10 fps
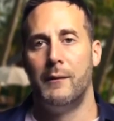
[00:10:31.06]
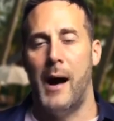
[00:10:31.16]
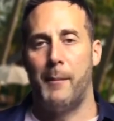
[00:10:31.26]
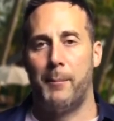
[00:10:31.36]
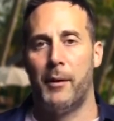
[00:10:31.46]

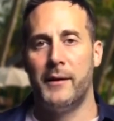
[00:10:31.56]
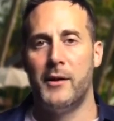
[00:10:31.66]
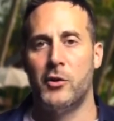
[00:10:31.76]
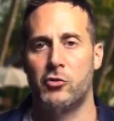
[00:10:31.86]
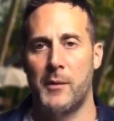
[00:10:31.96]
I'm going to put it in the
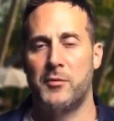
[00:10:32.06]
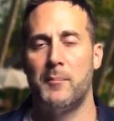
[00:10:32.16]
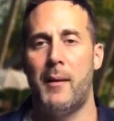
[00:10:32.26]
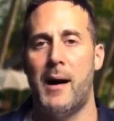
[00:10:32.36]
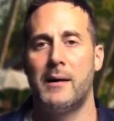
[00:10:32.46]
description
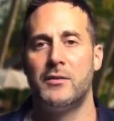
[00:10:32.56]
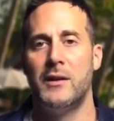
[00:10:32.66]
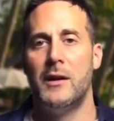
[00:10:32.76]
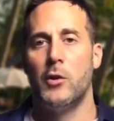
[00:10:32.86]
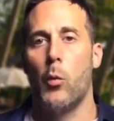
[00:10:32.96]
box
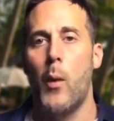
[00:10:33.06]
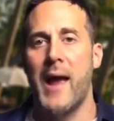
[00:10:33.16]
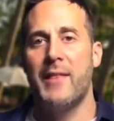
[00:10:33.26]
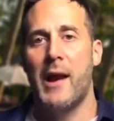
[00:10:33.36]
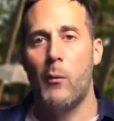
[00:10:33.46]
the
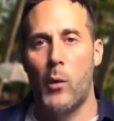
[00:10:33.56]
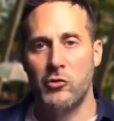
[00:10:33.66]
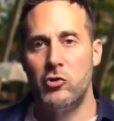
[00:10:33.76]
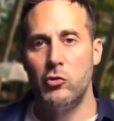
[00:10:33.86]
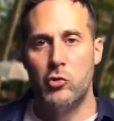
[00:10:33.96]
way that I
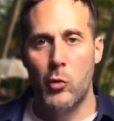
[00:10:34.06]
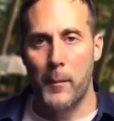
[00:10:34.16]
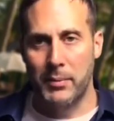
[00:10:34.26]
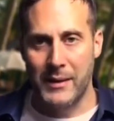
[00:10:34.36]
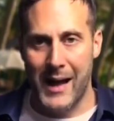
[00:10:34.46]
want you to
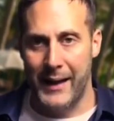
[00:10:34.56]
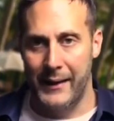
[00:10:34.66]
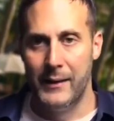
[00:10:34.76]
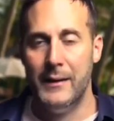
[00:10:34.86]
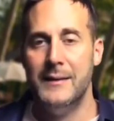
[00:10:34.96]
apply.
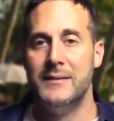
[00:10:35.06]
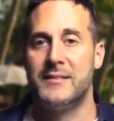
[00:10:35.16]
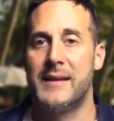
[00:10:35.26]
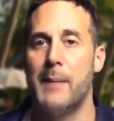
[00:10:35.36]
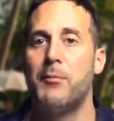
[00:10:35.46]

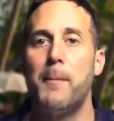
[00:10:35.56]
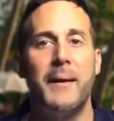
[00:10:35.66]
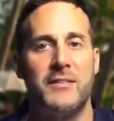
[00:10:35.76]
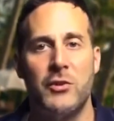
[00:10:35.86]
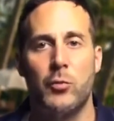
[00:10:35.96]
Skip the
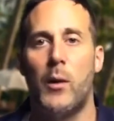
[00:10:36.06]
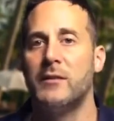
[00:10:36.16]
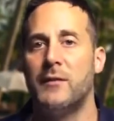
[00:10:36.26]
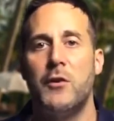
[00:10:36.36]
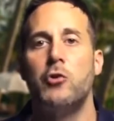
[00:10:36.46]
business
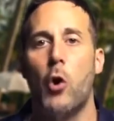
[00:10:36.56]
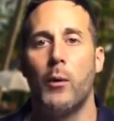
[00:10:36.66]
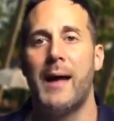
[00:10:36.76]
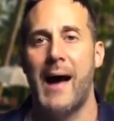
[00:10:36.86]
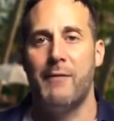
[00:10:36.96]
ones if you
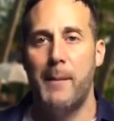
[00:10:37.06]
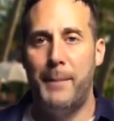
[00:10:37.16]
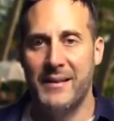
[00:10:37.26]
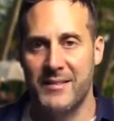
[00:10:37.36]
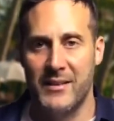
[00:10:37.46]
don't have a
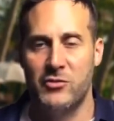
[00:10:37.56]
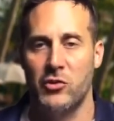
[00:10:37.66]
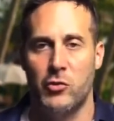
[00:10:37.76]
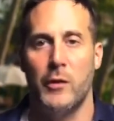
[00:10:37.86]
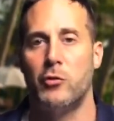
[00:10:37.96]
business.
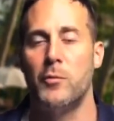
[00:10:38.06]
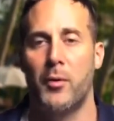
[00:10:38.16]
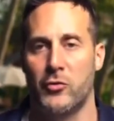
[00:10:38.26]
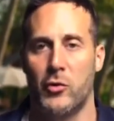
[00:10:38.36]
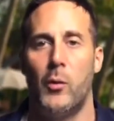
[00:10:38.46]
Just do the 2
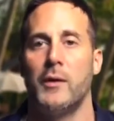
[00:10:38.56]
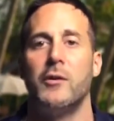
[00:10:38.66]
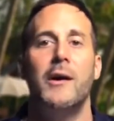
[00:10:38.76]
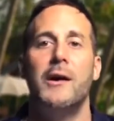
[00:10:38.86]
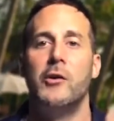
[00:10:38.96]
personal ones.
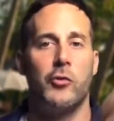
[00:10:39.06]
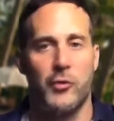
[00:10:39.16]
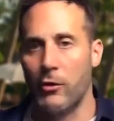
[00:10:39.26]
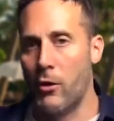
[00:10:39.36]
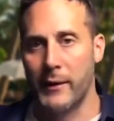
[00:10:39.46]
You
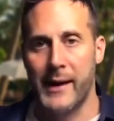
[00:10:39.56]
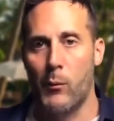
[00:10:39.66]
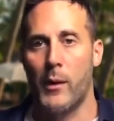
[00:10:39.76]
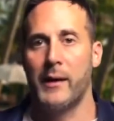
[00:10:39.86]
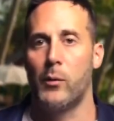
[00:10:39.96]
still only
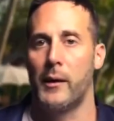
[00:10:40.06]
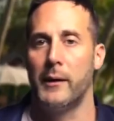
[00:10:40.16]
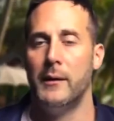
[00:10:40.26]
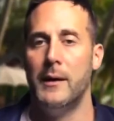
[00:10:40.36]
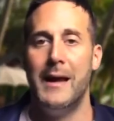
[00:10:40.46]
get 1 inquiry.
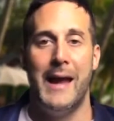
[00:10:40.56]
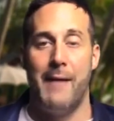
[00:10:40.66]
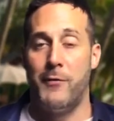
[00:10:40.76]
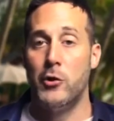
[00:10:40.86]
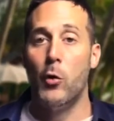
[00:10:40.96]

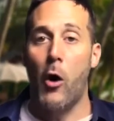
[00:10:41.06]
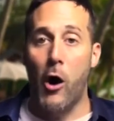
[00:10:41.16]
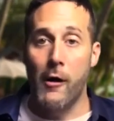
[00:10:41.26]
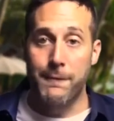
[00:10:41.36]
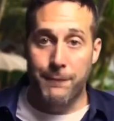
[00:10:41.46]
If you do
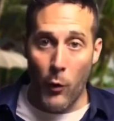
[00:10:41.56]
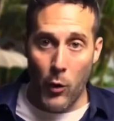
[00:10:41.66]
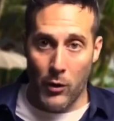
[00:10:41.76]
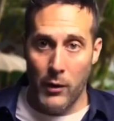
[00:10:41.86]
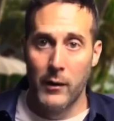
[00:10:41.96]
all
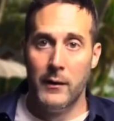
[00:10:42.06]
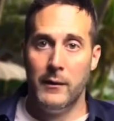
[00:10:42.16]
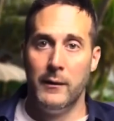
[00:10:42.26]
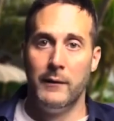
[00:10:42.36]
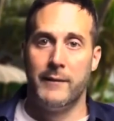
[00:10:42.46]
4
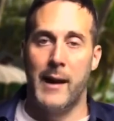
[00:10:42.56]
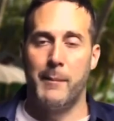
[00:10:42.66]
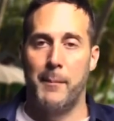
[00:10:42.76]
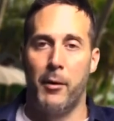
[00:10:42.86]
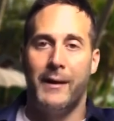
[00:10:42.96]
that I'm
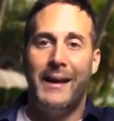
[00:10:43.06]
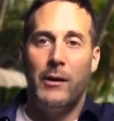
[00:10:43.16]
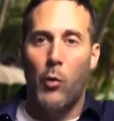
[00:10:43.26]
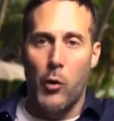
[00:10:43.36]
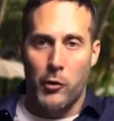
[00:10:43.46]
going to put in
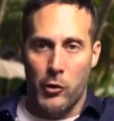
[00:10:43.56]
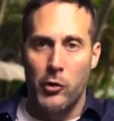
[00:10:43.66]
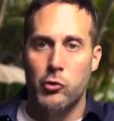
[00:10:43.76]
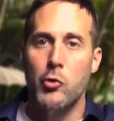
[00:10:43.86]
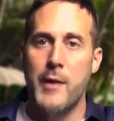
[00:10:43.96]

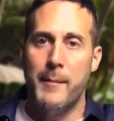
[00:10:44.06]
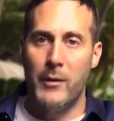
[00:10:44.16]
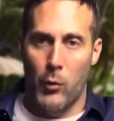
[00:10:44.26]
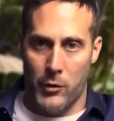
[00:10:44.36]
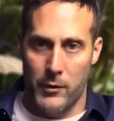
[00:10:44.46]
order, do them in
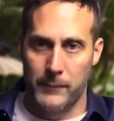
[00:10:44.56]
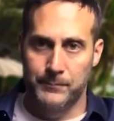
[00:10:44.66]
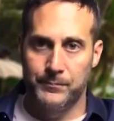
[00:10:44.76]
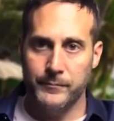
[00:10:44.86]
order